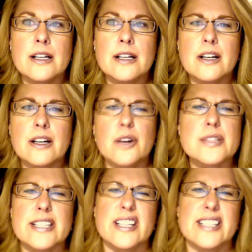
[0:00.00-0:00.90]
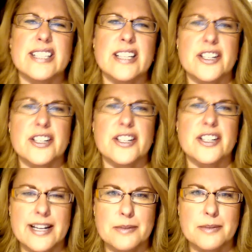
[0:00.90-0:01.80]
oh, it didn't
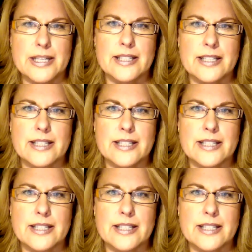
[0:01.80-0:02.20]
understand me,